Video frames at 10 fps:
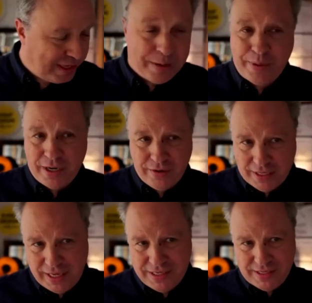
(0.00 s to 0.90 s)
It's now part of
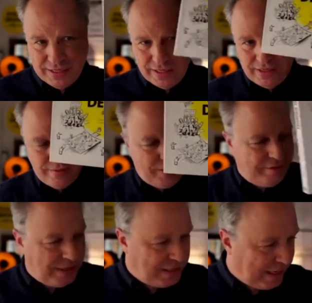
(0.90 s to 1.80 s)
the case studies of
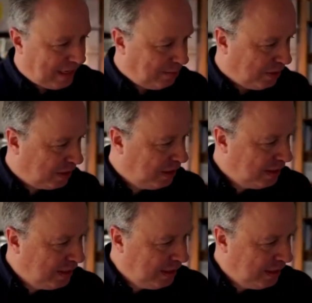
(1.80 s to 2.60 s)
the Event Design Handbook.